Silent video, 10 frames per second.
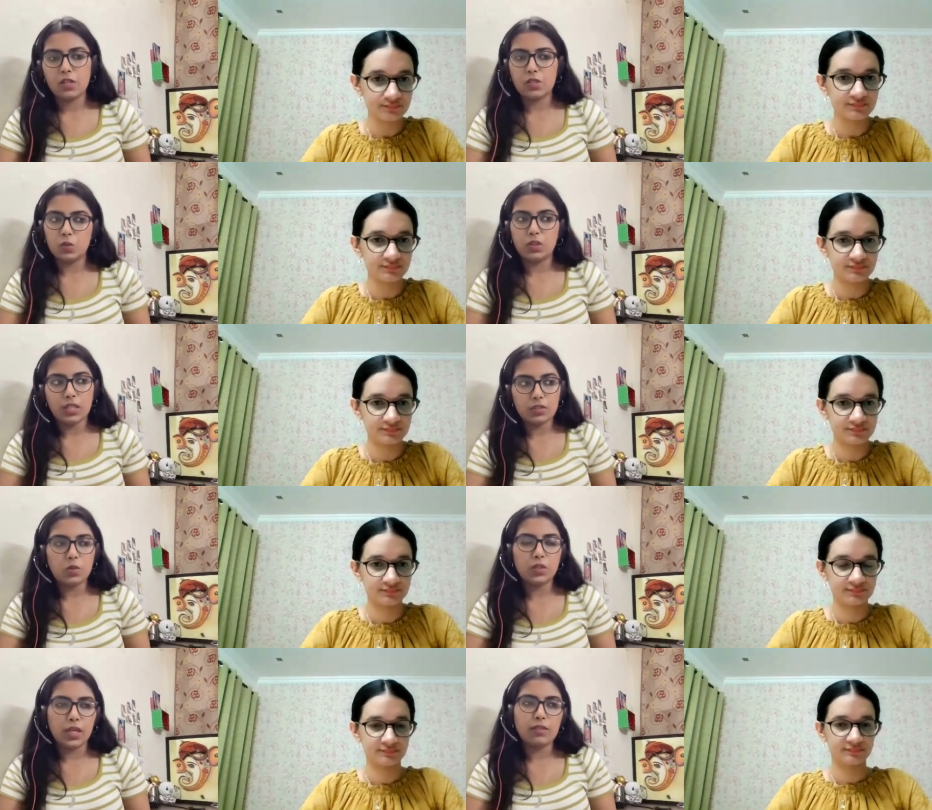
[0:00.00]
Speaker 1: So, the these
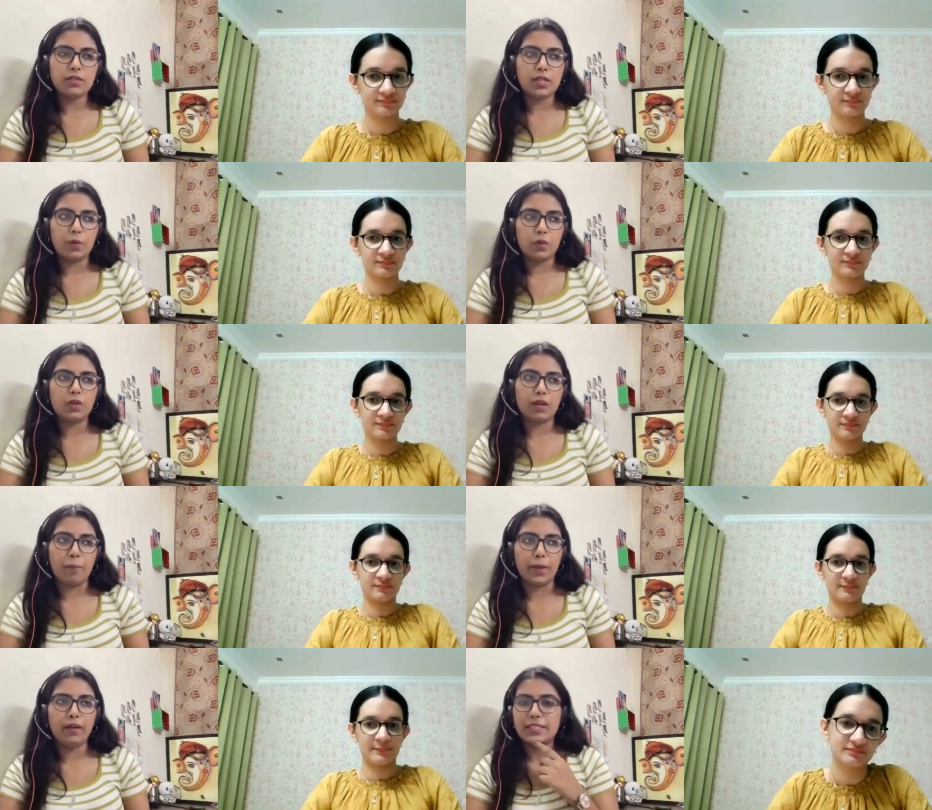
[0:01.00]
two things I would
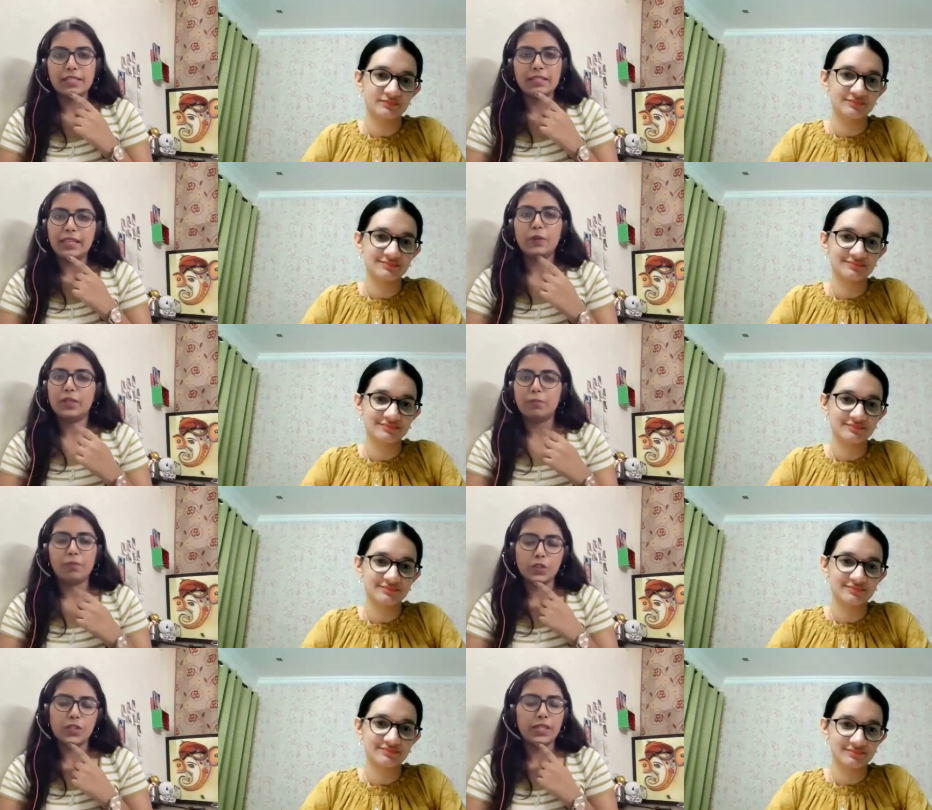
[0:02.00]
recommend is a really good
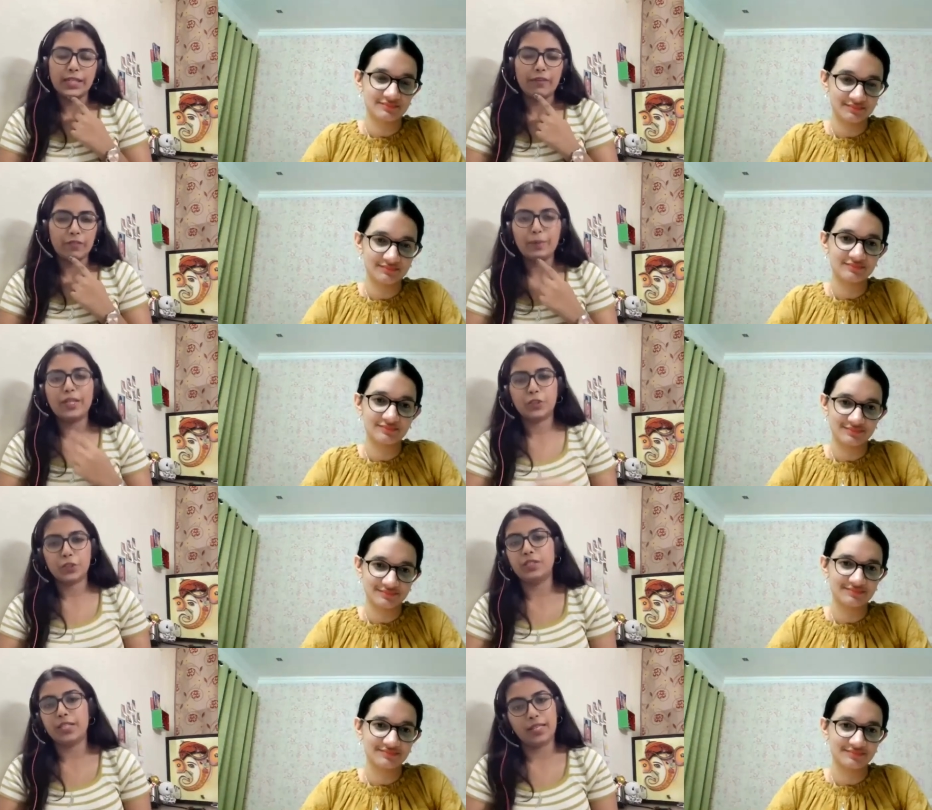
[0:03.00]
opportunity and everybody
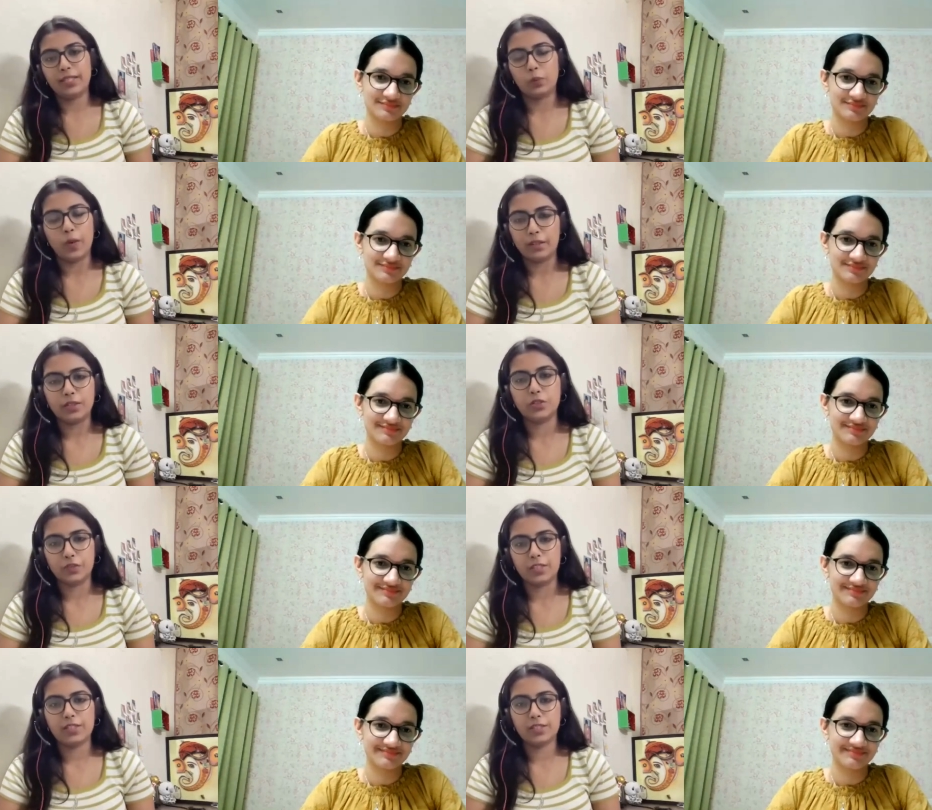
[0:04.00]
should take the advantage of
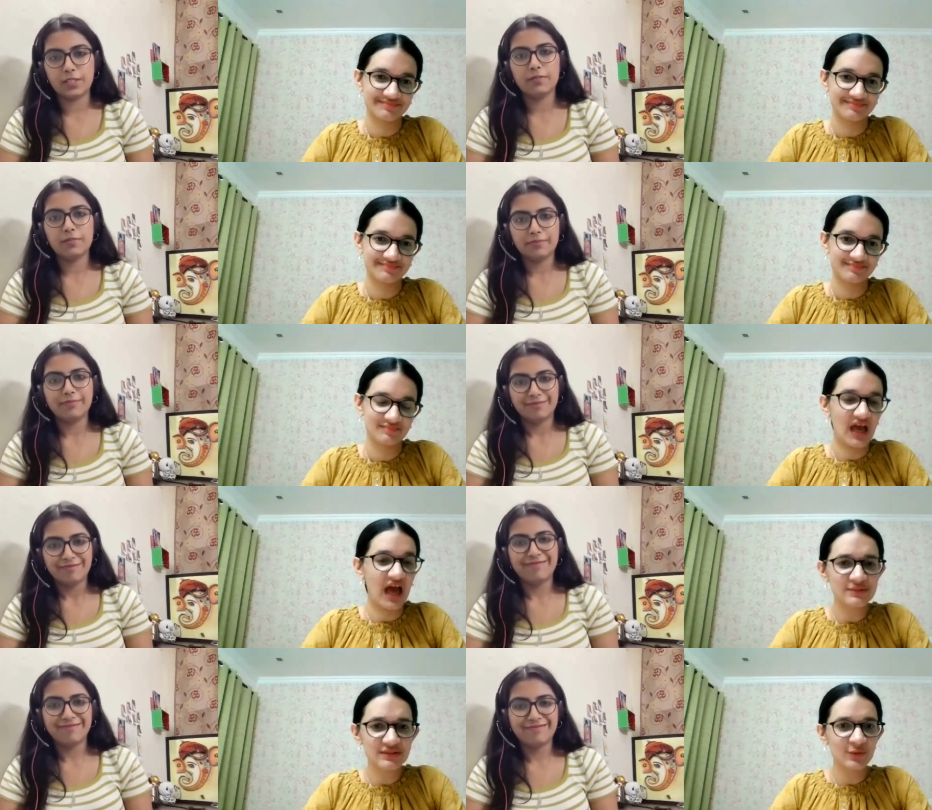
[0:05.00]
this.
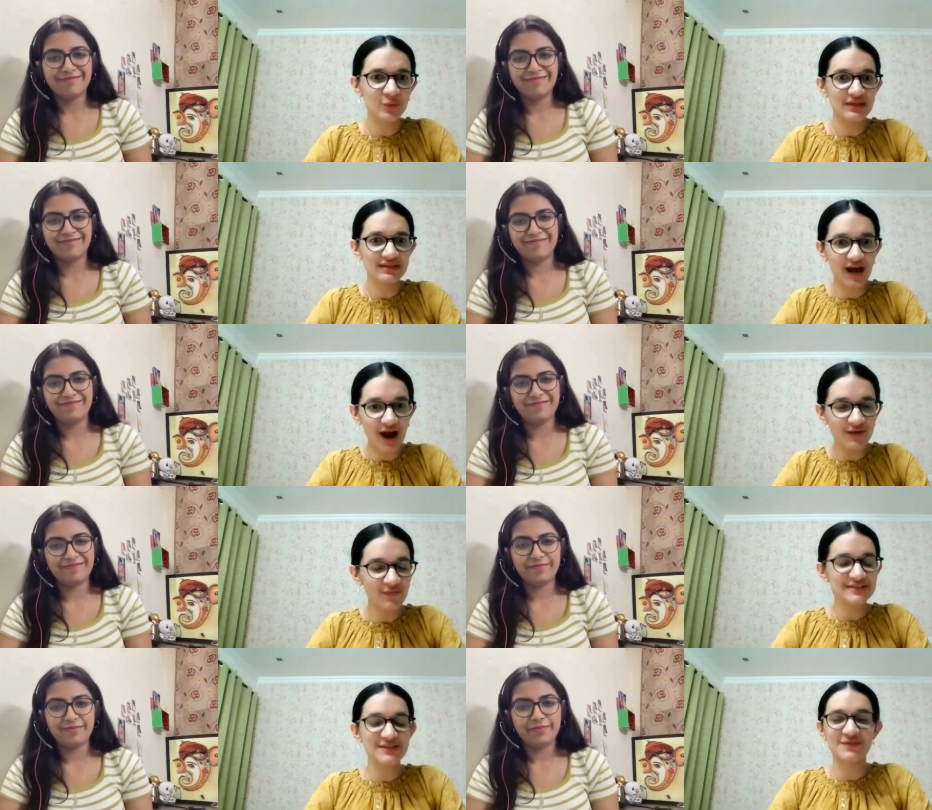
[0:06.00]
Speaker 2: Absolutely.
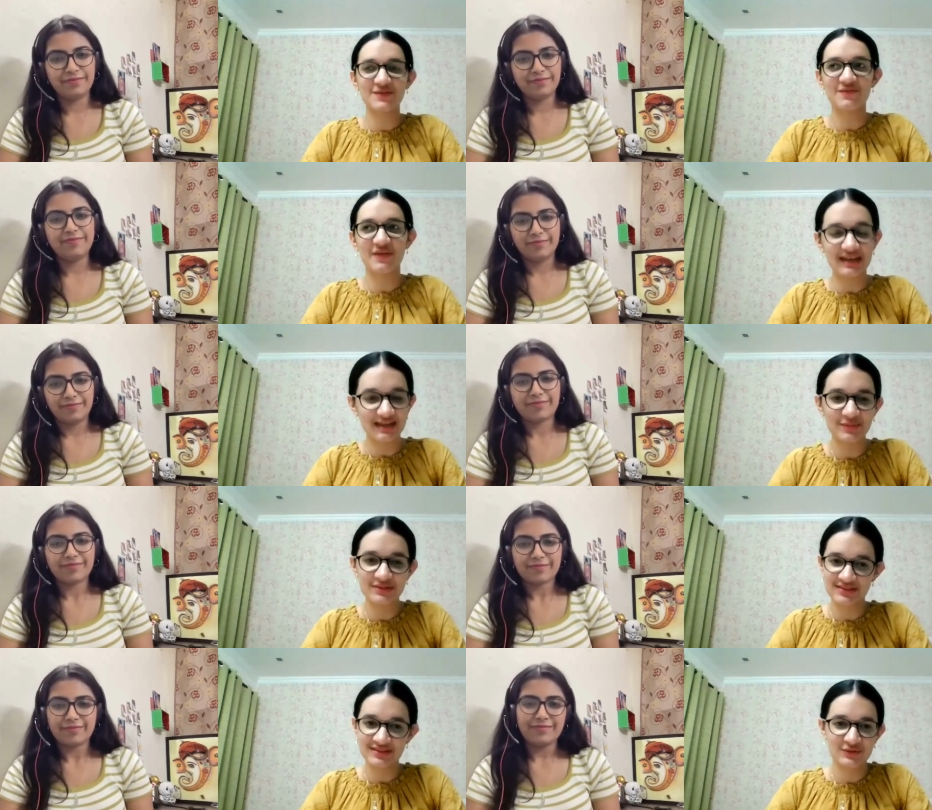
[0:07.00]
DAAD-WISE is a very
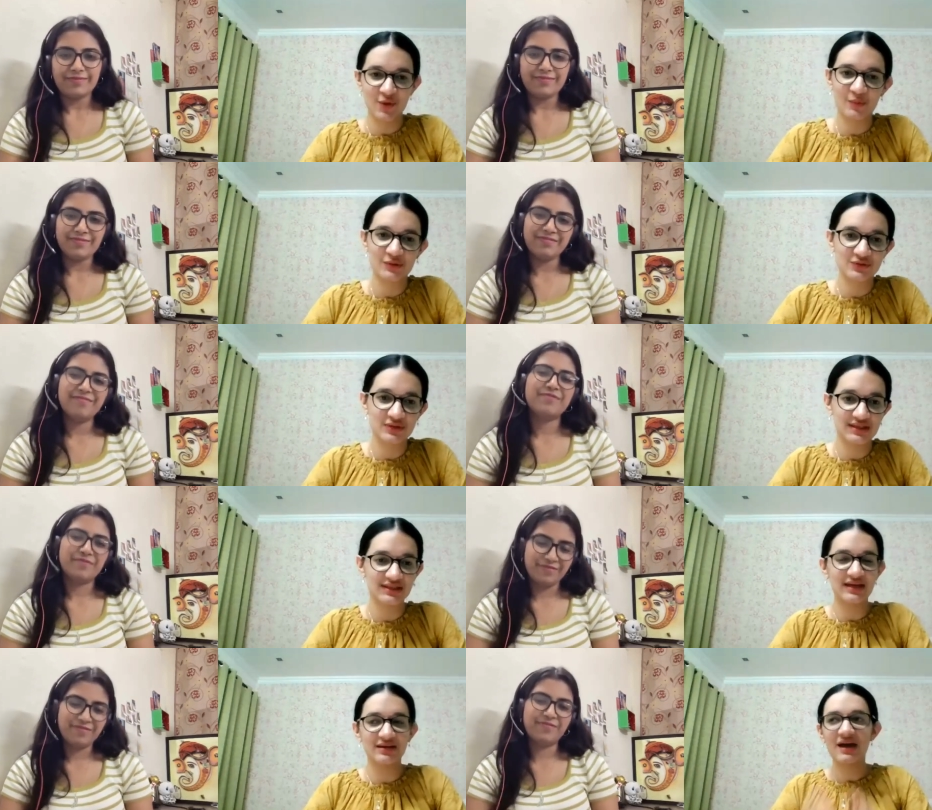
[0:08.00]
prestigious
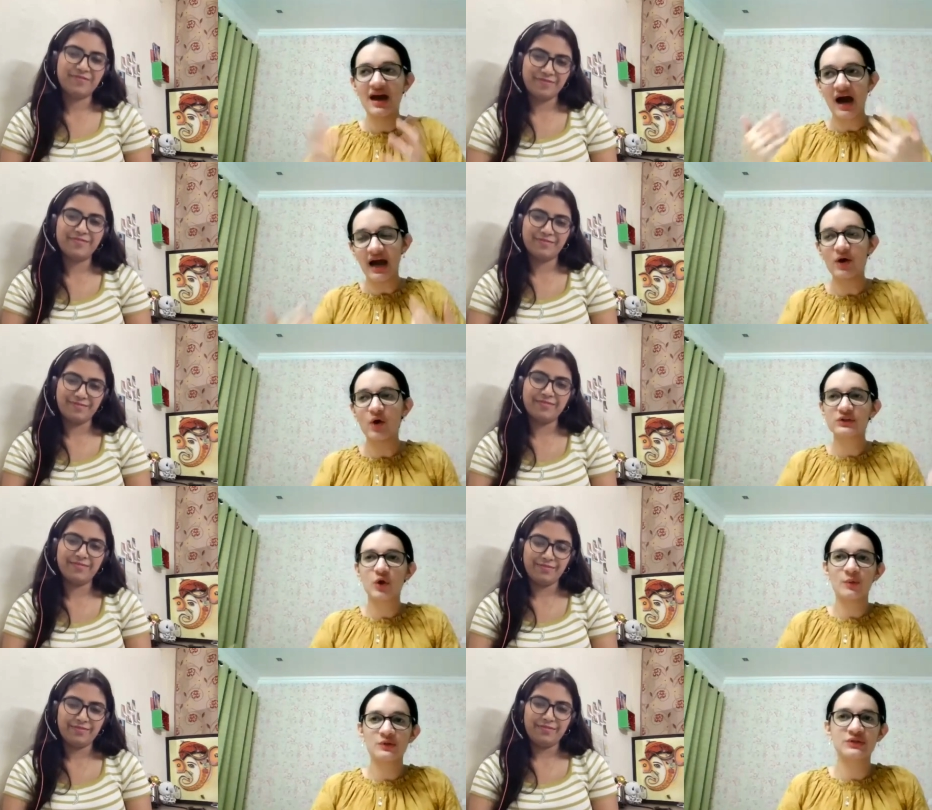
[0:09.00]
opportunity. Like I
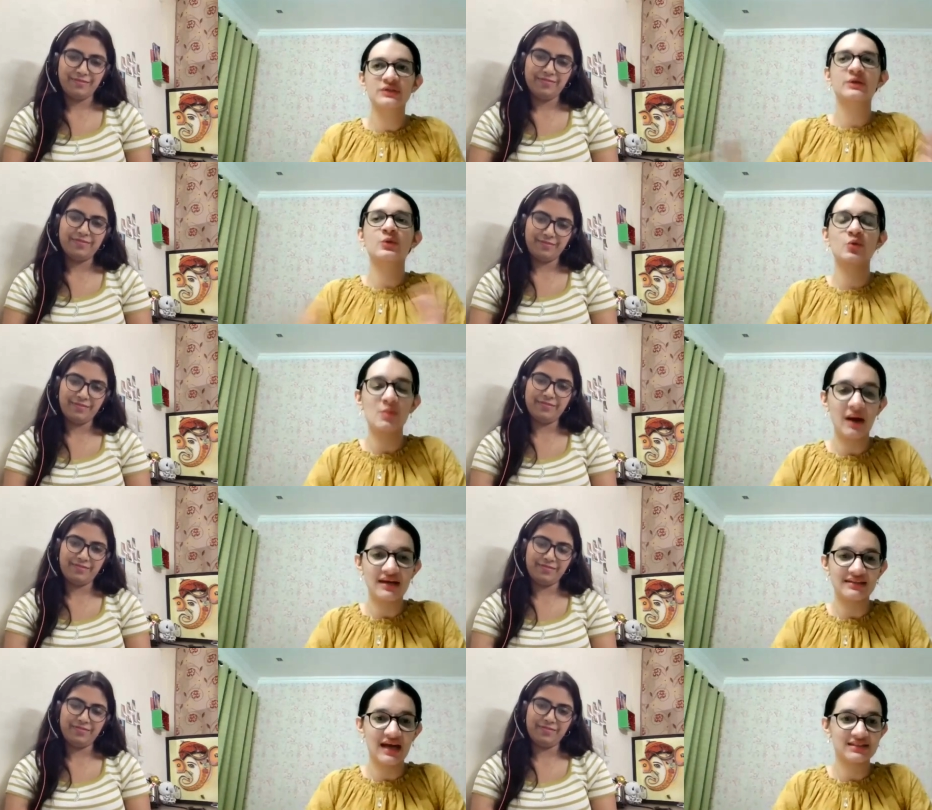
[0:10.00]
got the opportunity to do
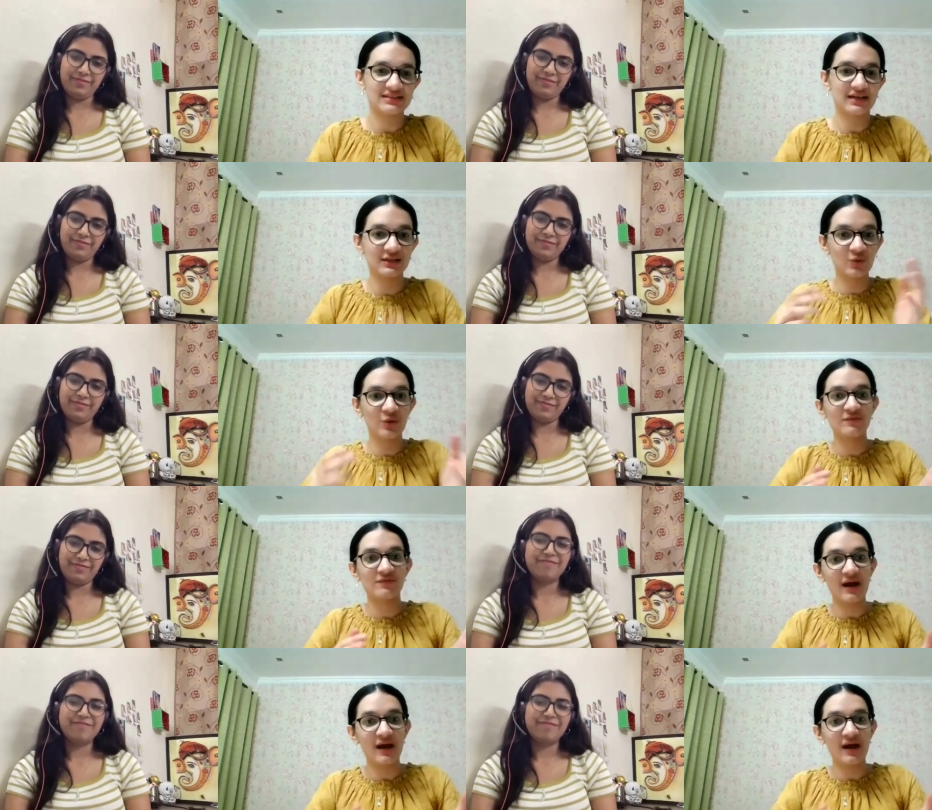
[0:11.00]
my tax and you